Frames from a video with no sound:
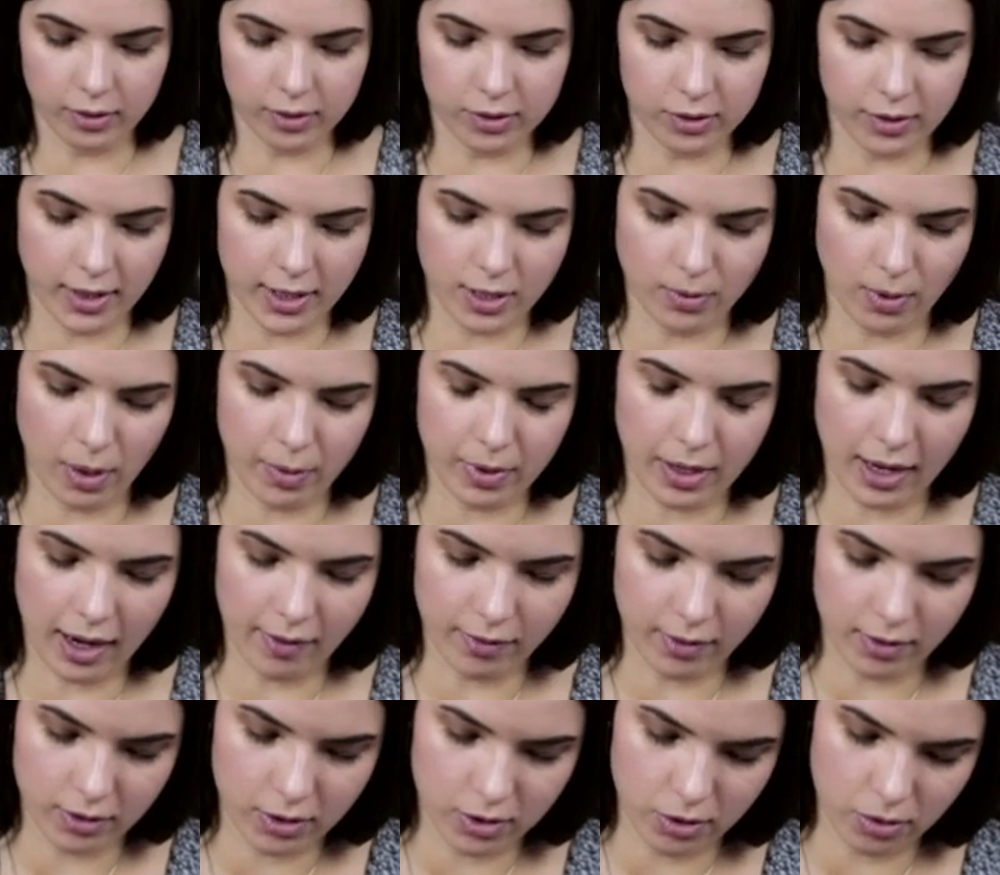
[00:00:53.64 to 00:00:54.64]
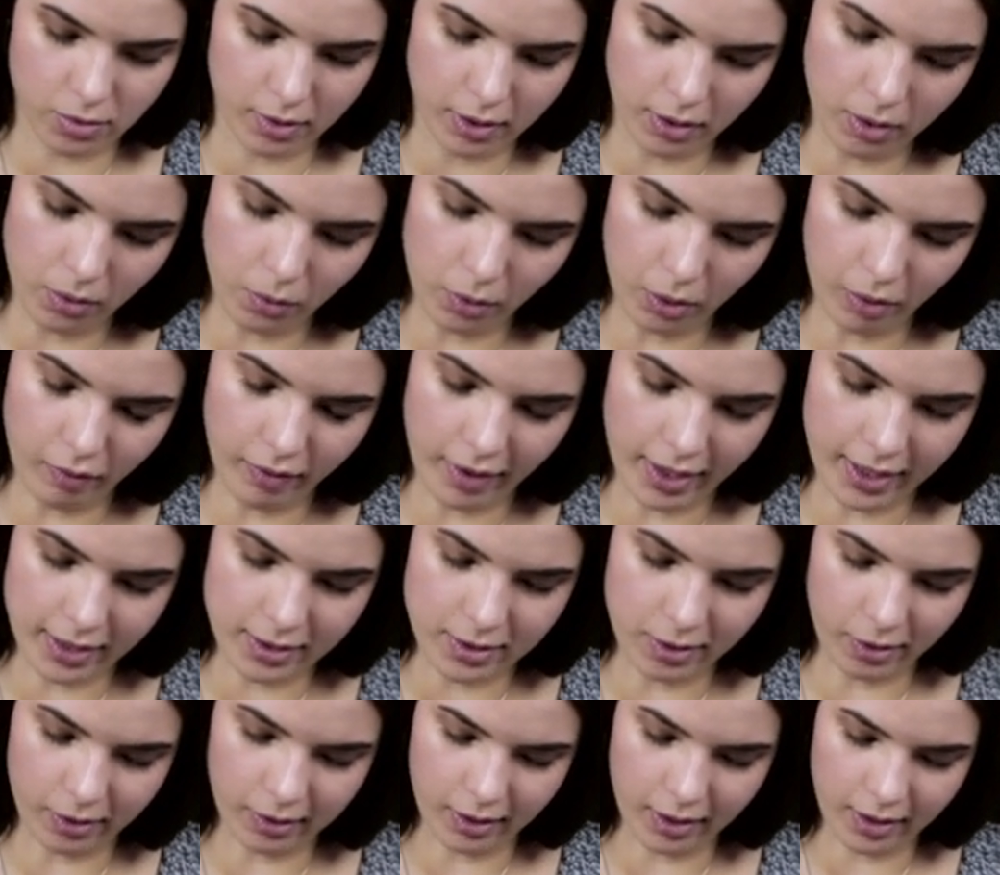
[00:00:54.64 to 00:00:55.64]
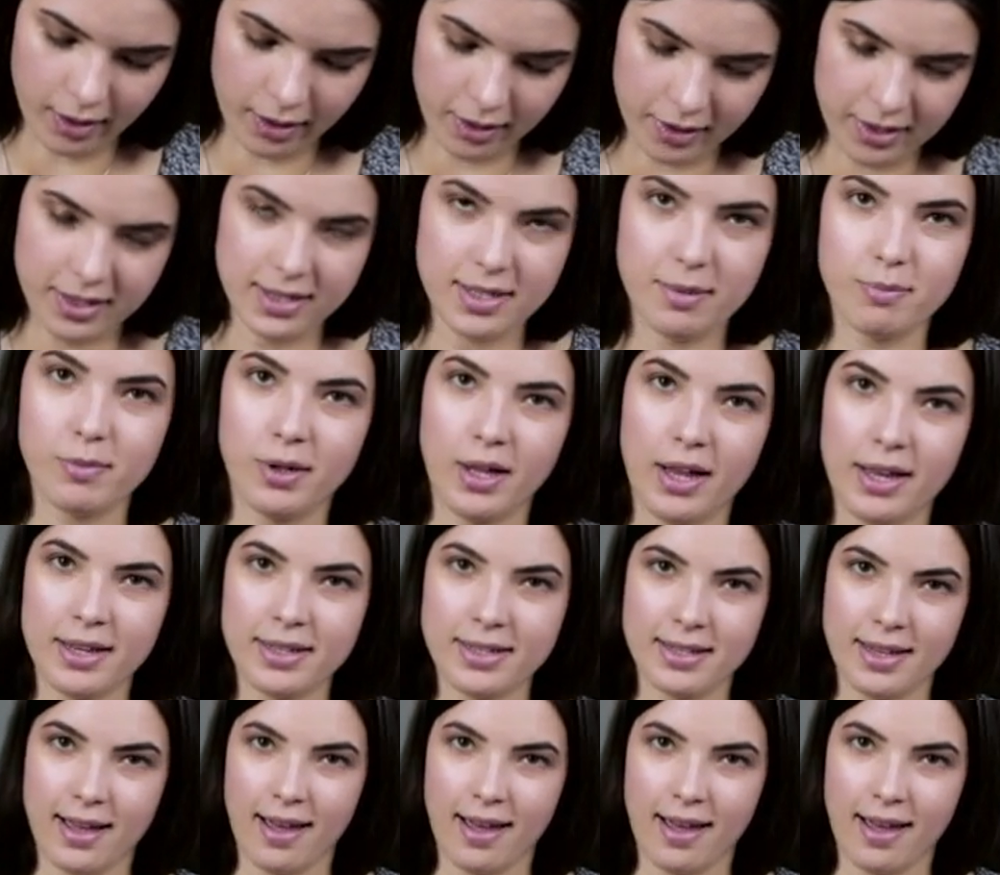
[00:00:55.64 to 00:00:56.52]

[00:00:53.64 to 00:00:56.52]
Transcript: So that's why we have the two little wolf heads on there to symbolize